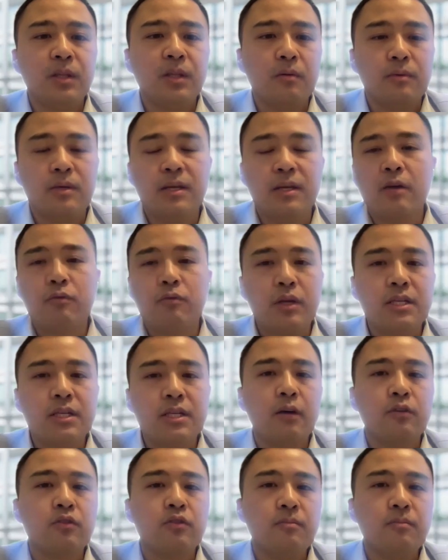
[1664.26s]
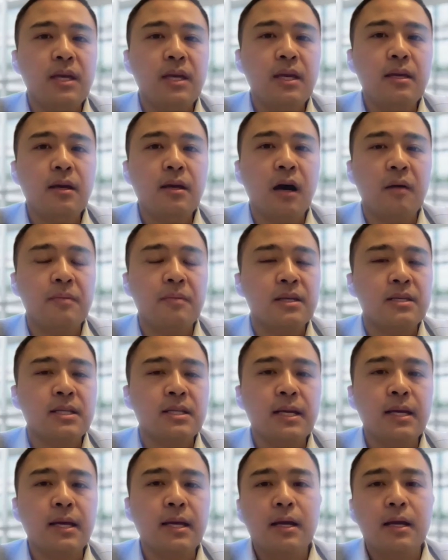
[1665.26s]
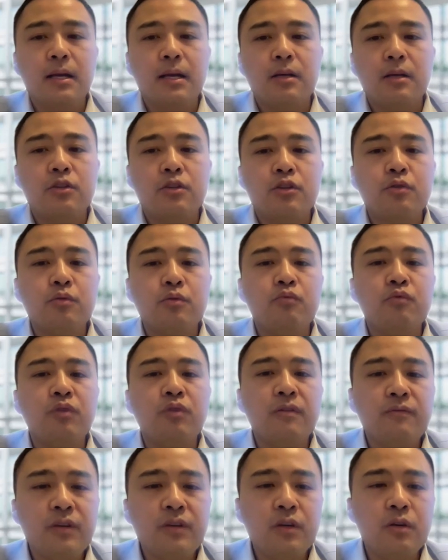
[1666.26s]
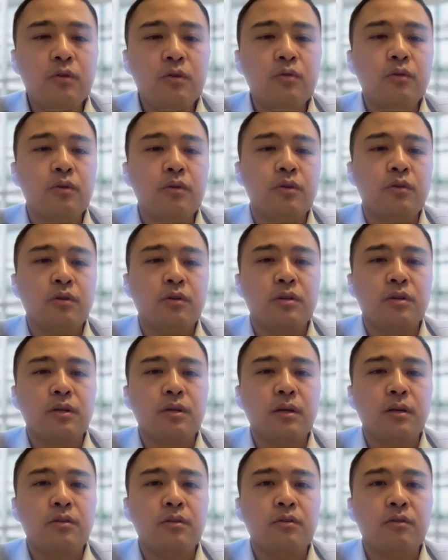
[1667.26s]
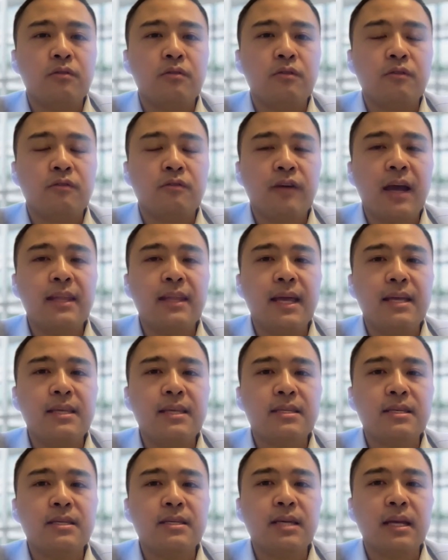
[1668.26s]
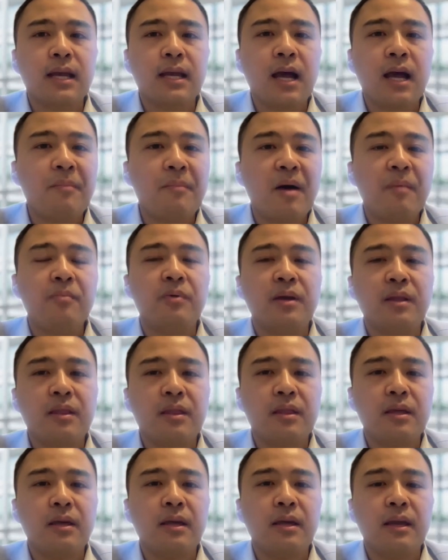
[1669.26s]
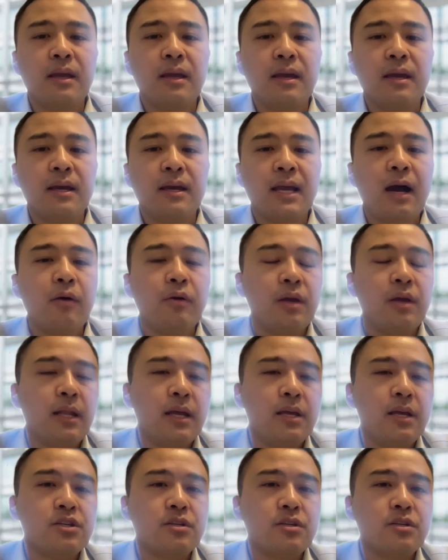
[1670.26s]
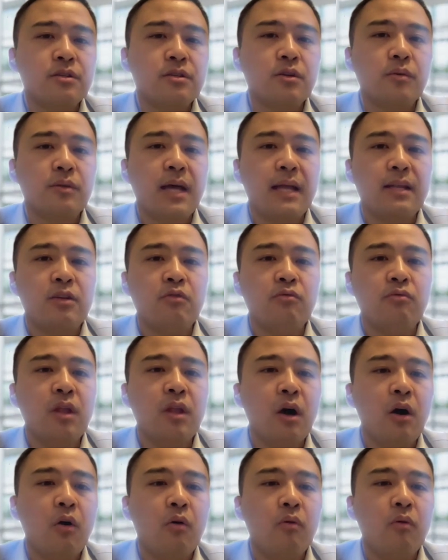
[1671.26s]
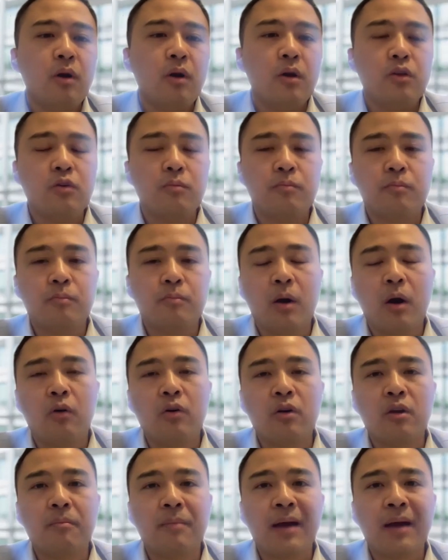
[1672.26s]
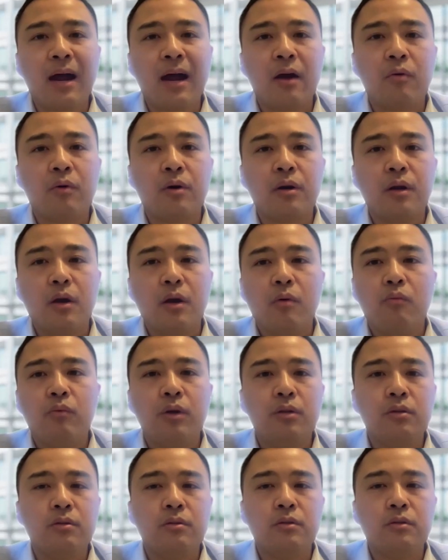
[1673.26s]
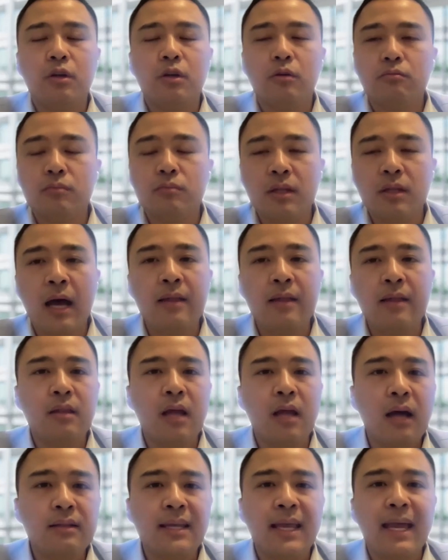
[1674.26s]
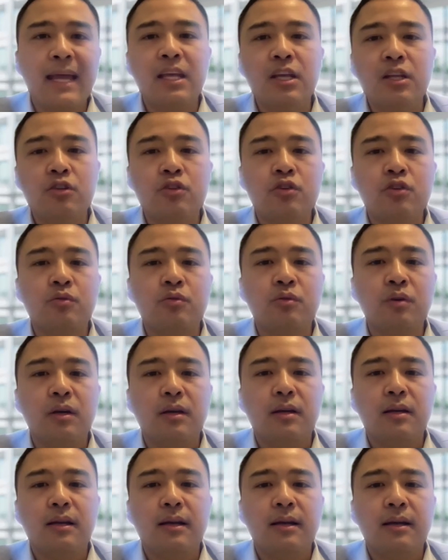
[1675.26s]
You can reach out to me, obviously, to review your finances and come up with a calculation so that your borrowing power. I'm not getting into